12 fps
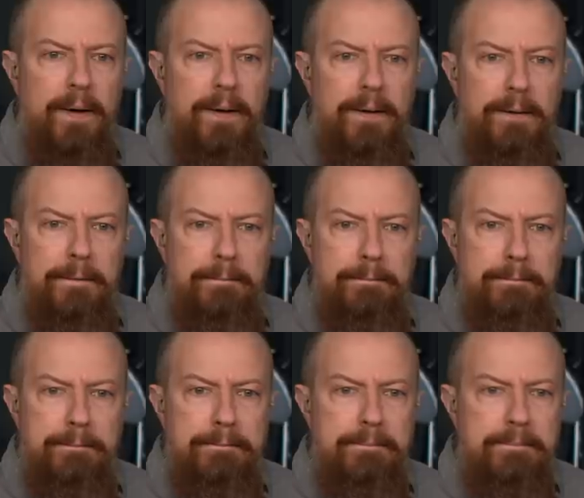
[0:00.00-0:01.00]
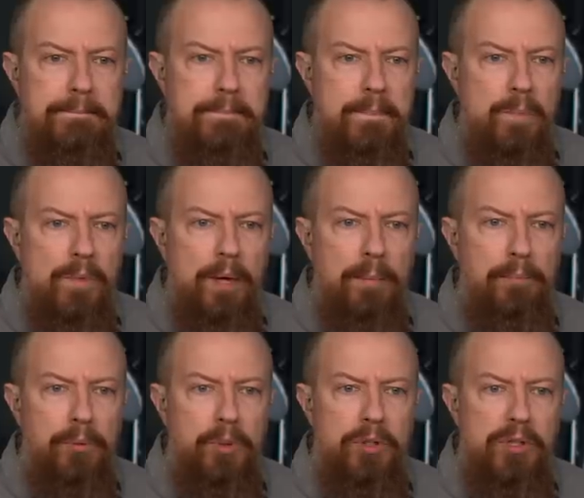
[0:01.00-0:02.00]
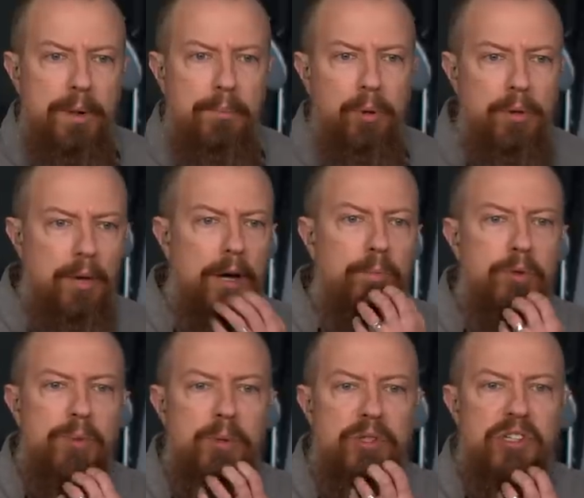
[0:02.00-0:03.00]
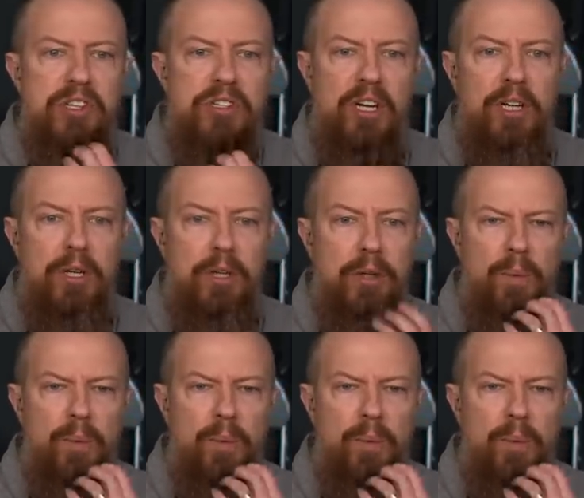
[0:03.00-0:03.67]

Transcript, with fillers: Um, Bruce Bort, uh, Bruce Bruton says, "I gotta."